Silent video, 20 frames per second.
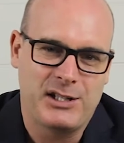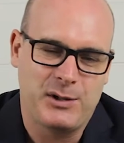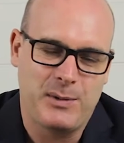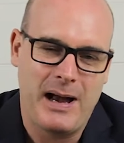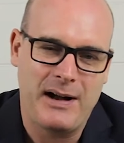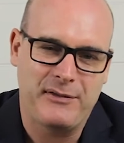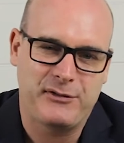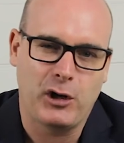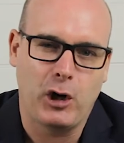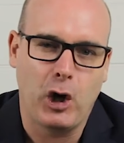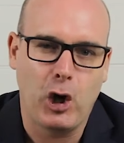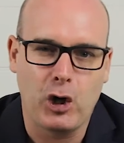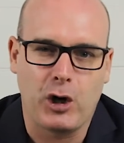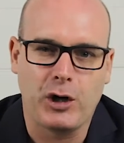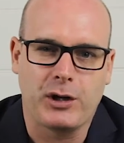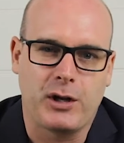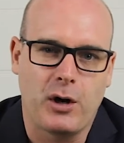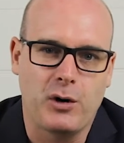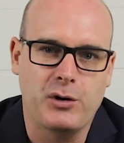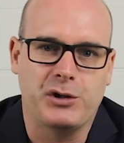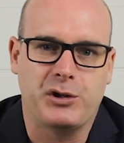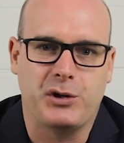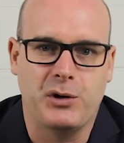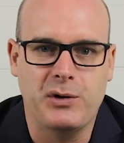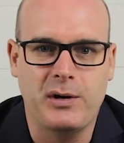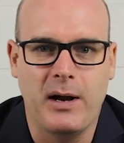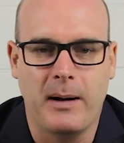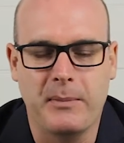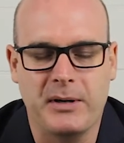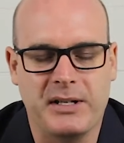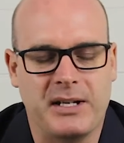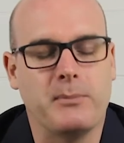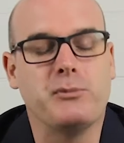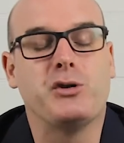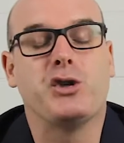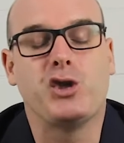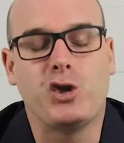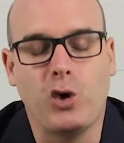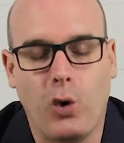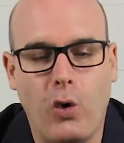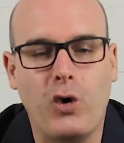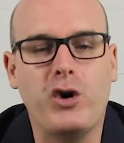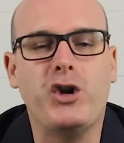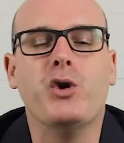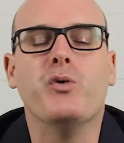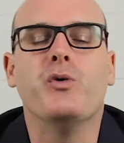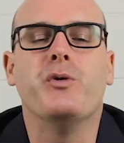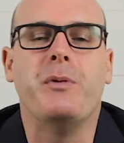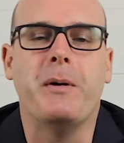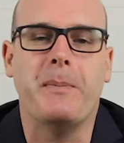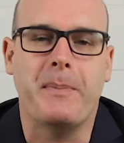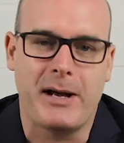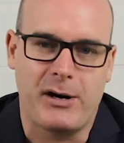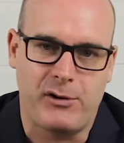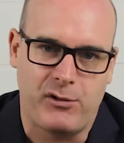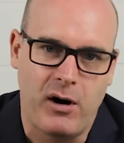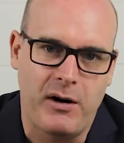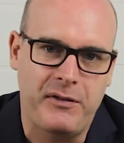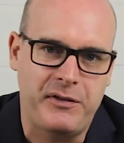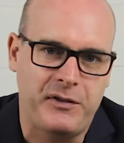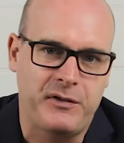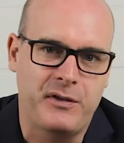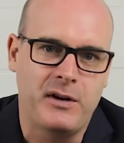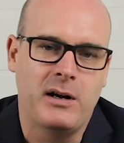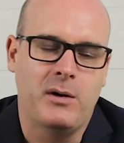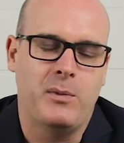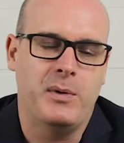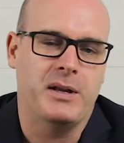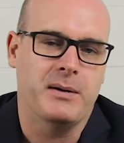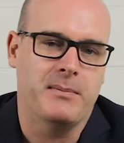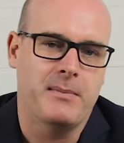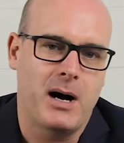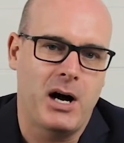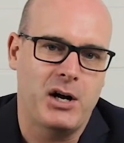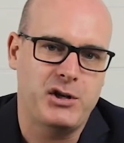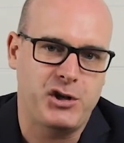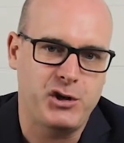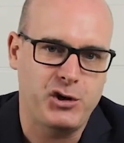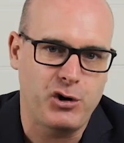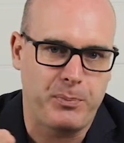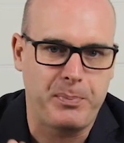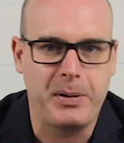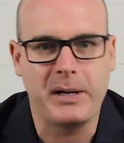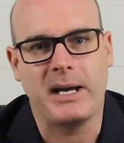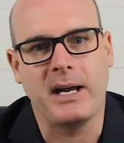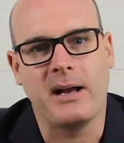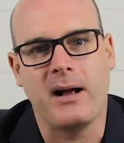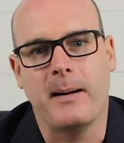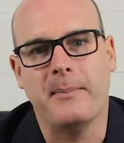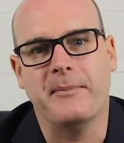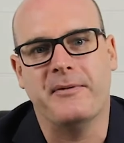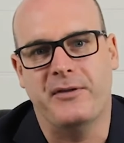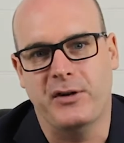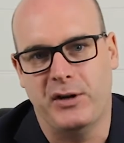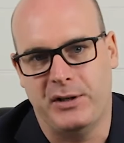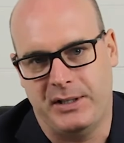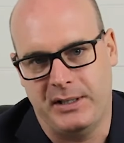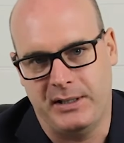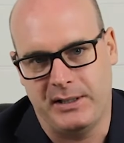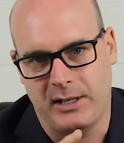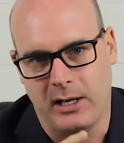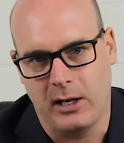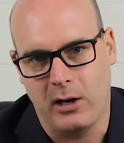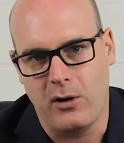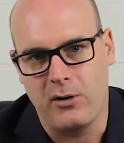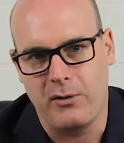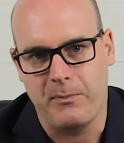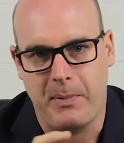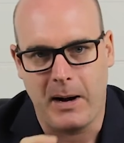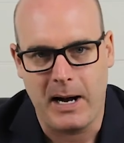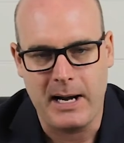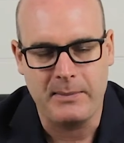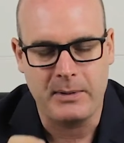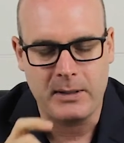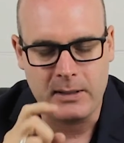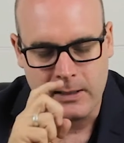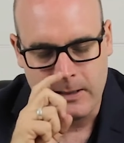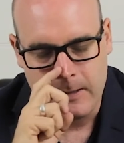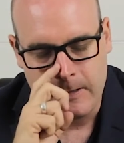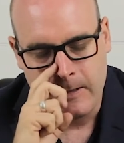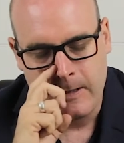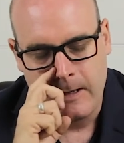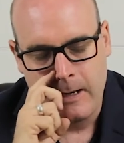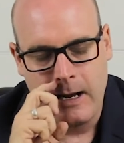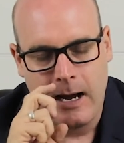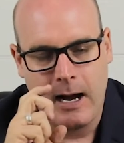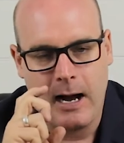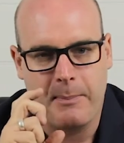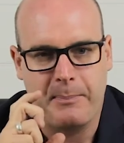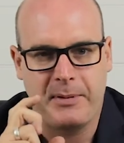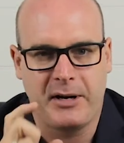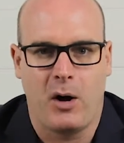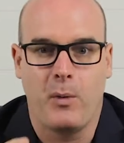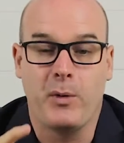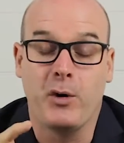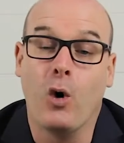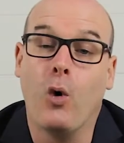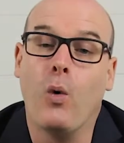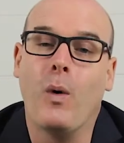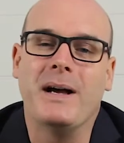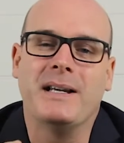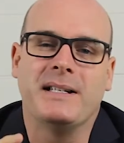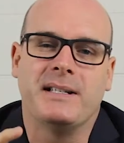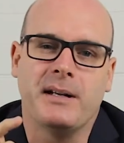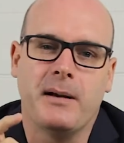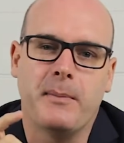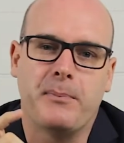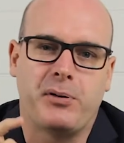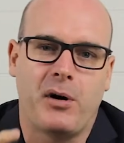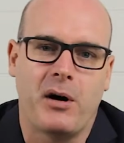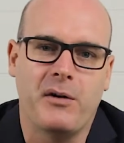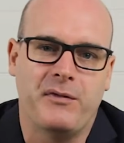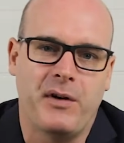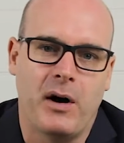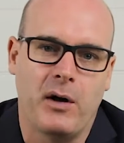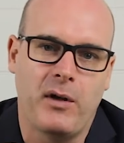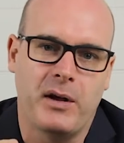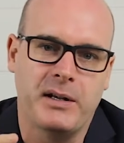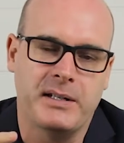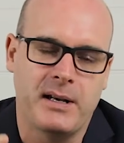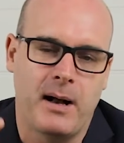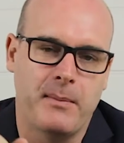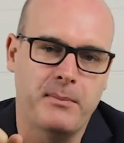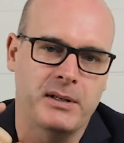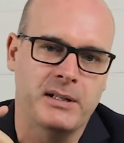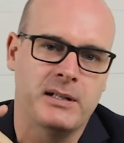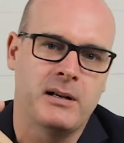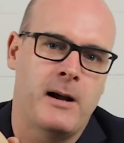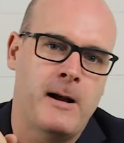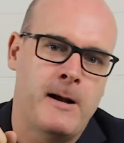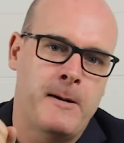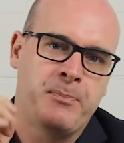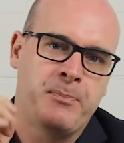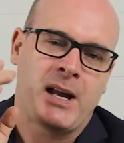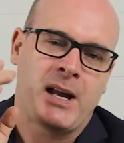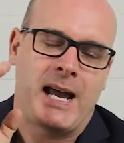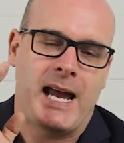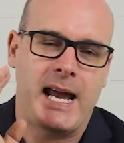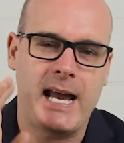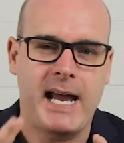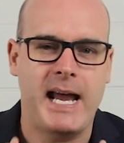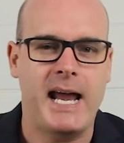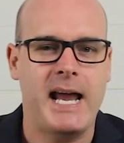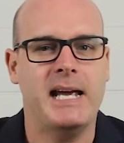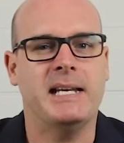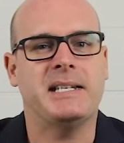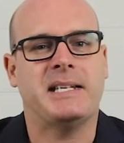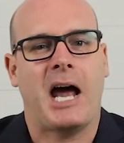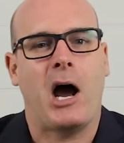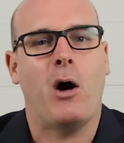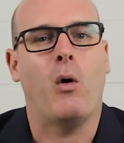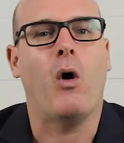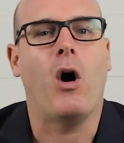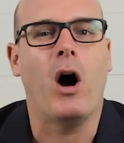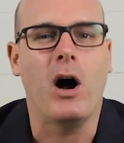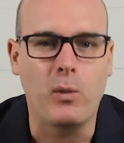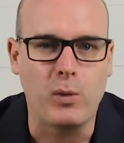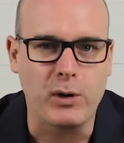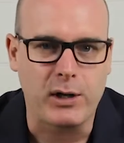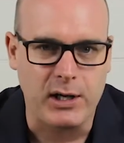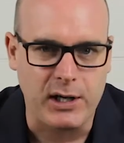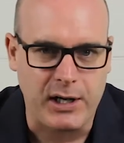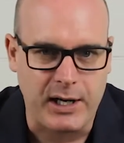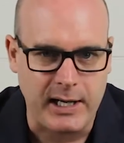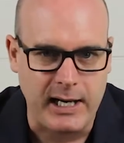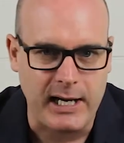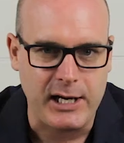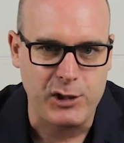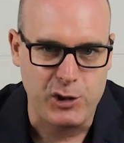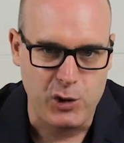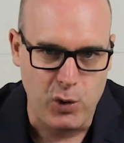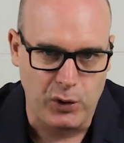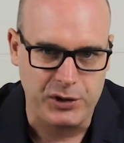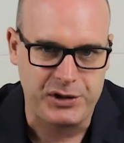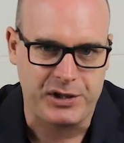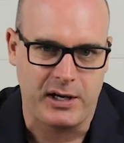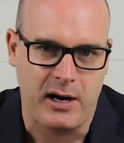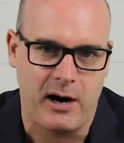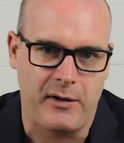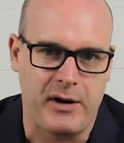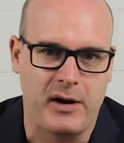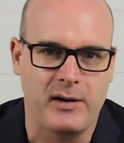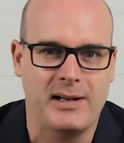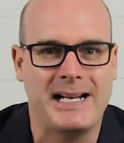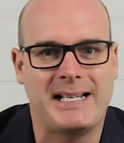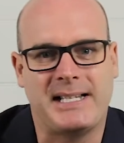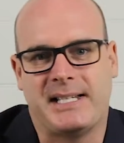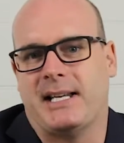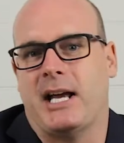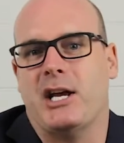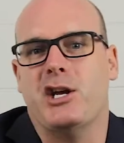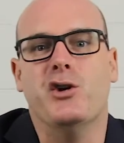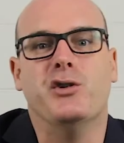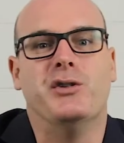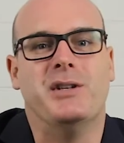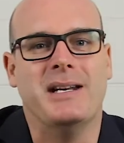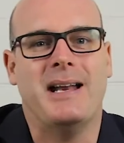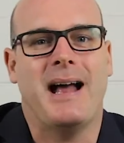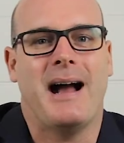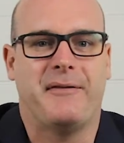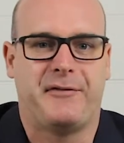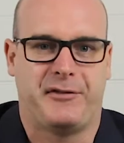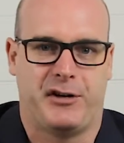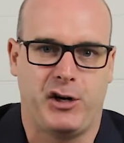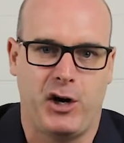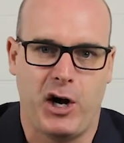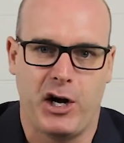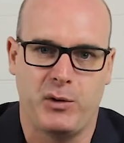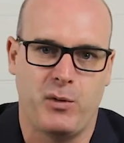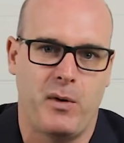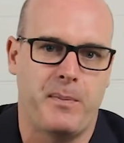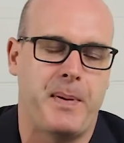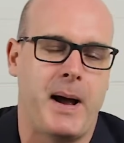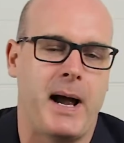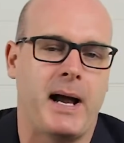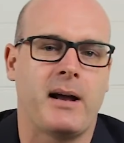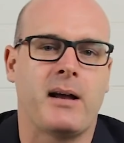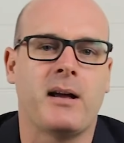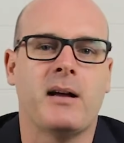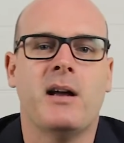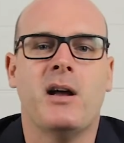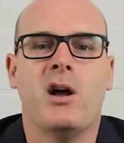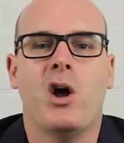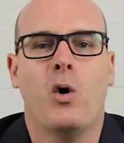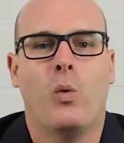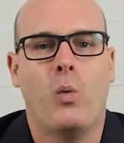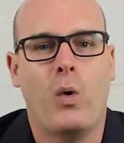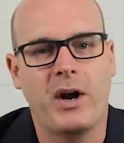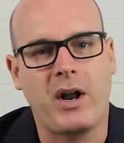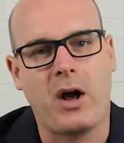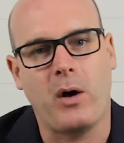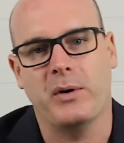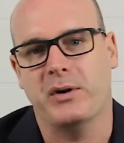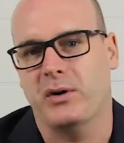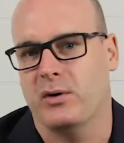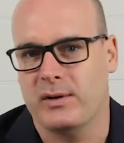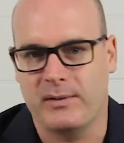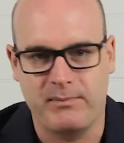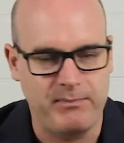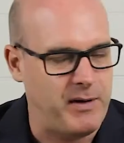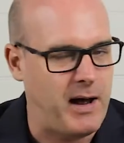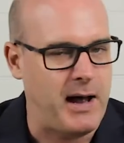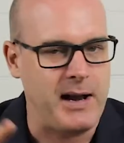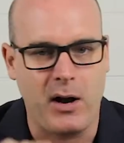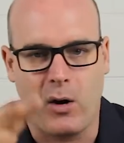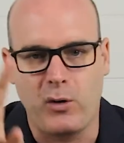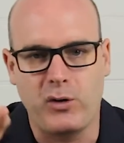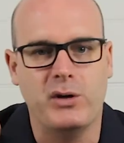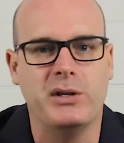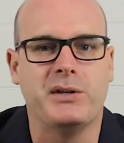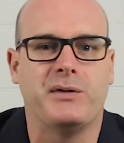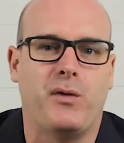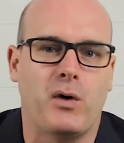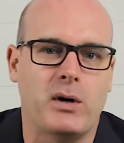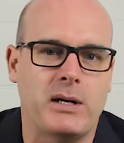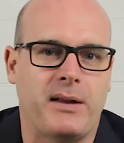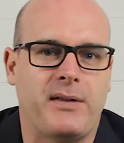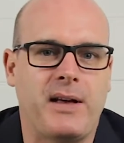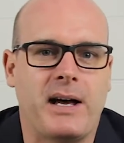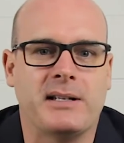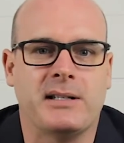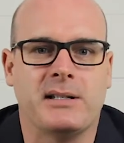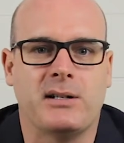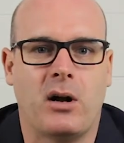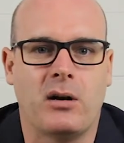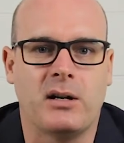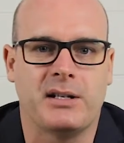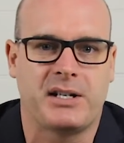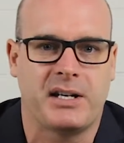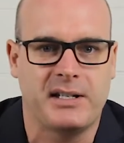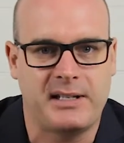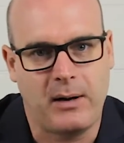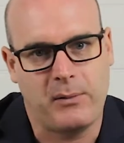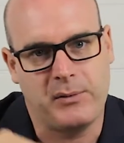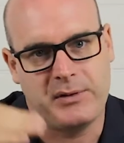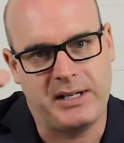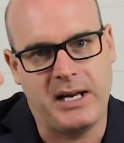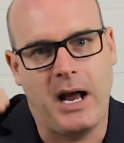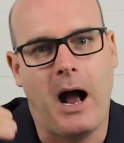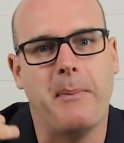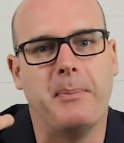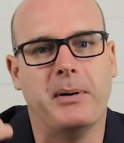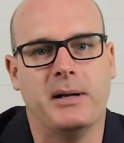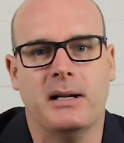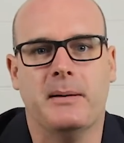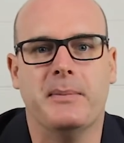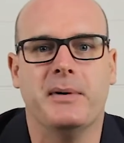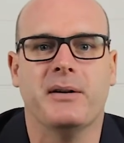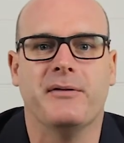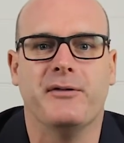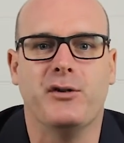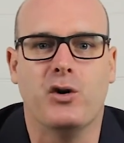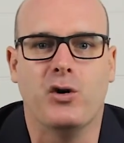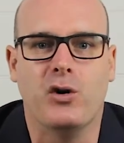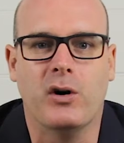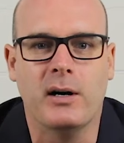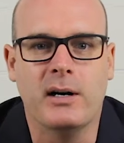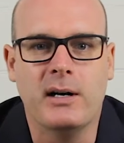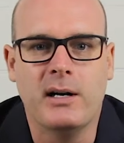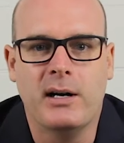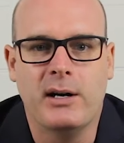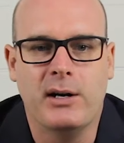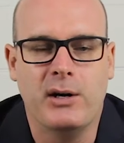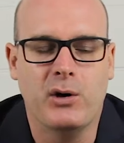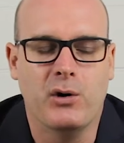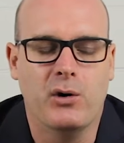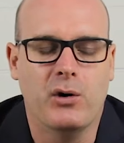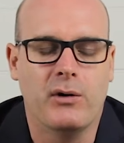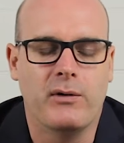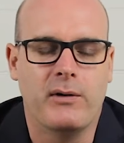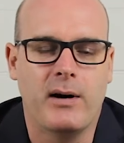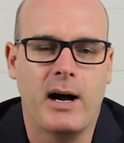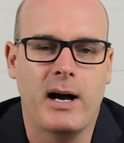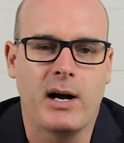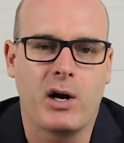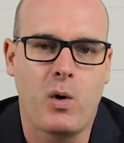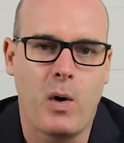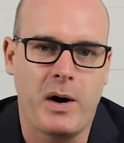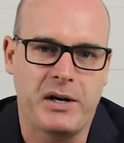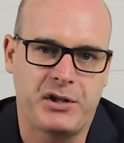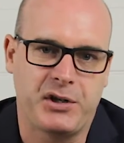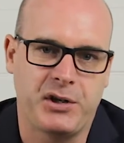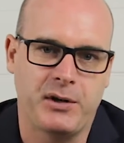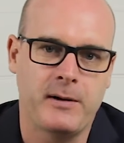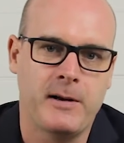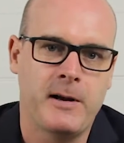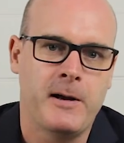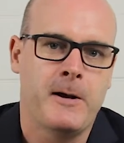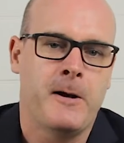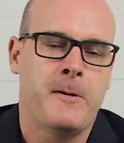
we have to look at those two numbers. I'm sure you would be better off with the margin you're picking up versus the loan payment, but I would always profile those numbers. Here's how I would look at it in your scenario. Let's say you did have to go to a bank. What I would do, and I'll use $40,000 because that was the upper limit of your question.